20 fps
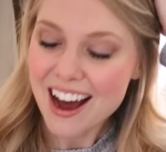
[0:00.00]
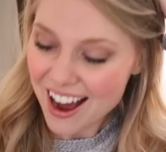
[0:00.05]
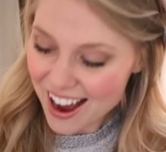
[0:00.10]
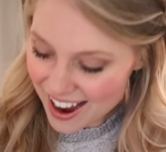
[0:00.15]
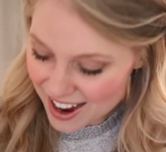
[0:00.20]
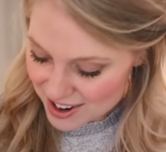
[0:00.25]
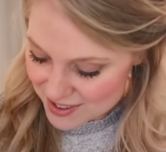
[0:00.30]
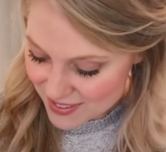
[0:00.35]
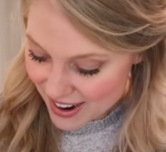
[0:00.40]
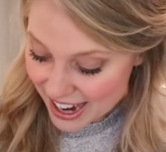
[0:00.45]

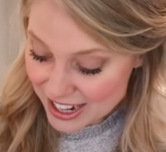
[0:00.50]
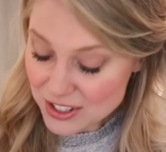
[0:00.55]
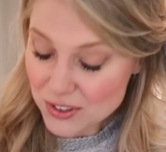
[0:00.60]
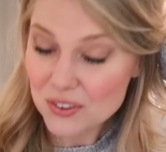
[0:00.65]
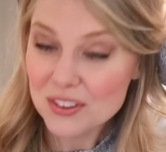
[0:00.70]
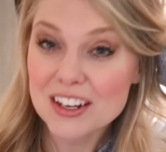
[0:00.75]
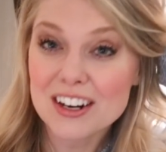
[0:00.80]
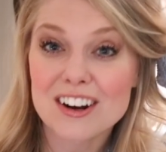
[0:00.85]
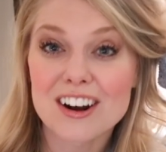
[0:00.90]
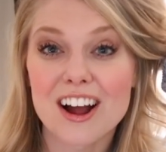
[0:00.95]
I know
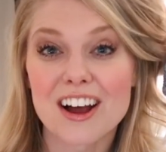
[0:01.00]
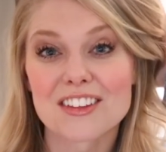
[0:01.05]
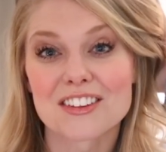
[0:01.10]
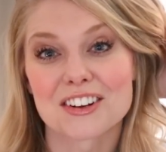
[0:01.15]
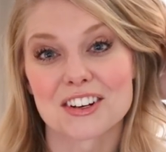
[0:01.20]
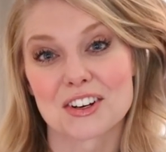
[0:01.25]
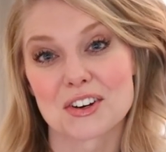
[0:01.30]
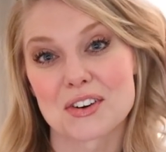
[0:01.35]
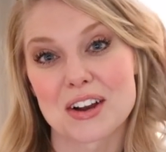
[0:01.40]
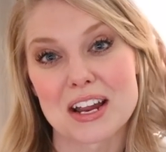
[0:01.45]
there are other
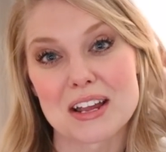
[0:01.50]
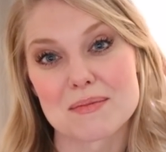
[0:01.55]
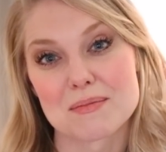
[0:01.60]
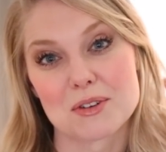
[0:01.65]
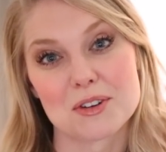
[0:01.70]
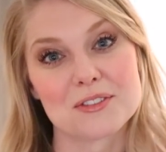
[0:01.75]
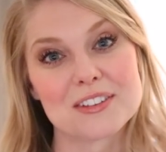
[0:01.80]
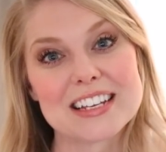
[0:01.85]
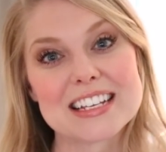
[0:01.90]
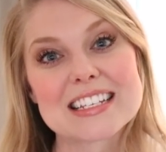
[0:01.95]
great
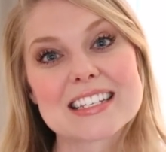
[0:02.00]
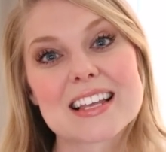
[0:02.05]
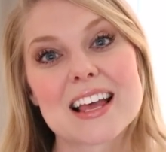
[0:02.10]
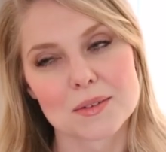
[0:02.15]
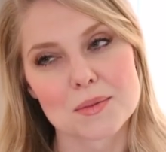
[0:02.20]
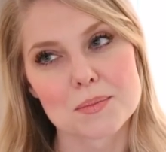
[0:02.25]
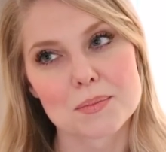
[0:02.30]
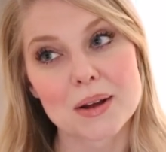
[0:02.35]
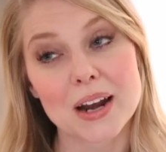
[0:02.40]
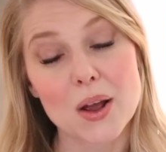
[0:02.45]
movies,
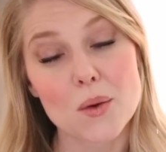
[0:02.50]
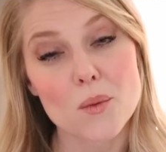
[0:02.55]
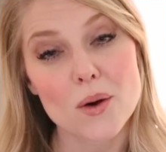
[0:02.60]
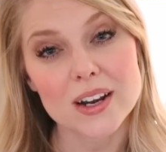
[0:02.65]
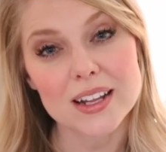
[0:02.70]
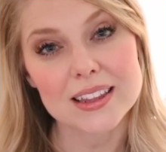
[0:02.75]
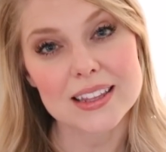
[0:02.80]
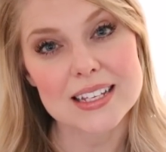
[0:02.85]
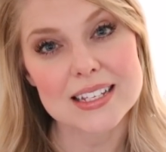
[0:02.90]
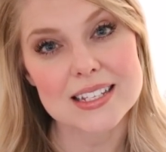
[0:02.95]
but I
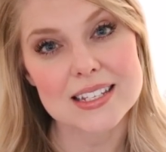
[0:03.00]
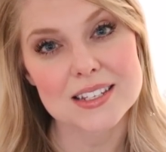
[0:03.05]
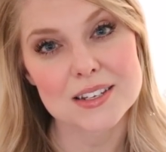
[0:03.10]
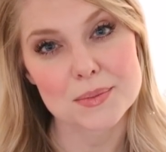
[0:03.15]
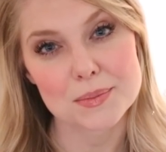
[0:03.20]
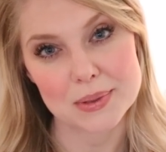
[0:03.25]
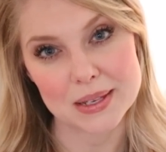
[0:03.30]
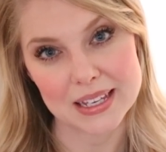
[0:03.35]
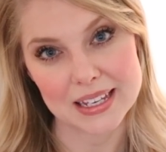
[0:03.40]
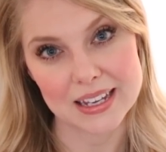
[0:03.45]
wanted this to
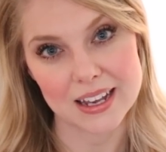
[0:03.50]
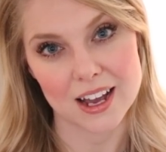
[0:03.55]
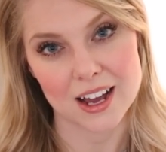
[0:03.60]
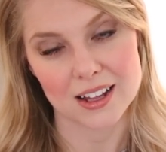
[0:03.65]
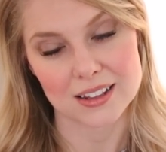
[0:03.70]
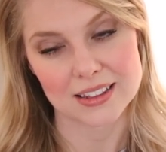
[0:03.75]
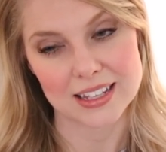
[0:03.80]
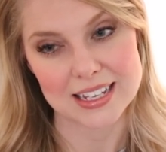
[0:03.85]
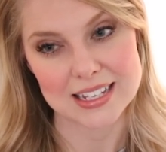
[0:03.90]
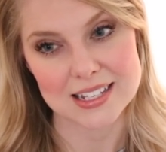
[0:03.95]
be a
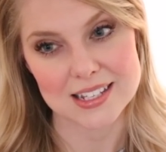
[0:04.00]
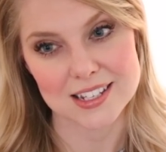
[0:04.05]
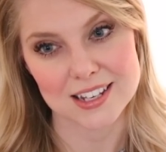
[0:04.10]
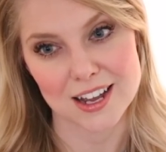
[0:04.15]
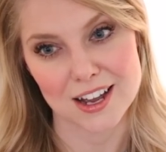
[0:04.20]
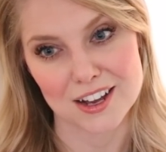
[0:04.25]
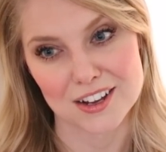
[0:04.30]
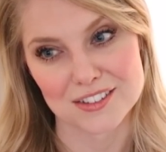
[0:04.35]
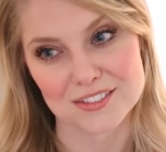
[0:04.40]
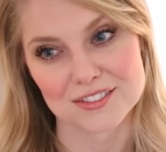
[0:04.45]
list
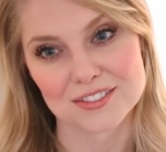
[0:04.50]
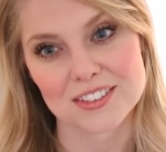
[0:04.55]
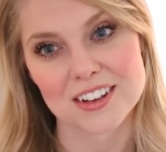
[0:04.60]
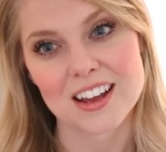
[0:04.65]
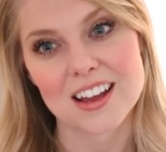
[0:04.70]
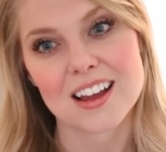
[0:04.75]
of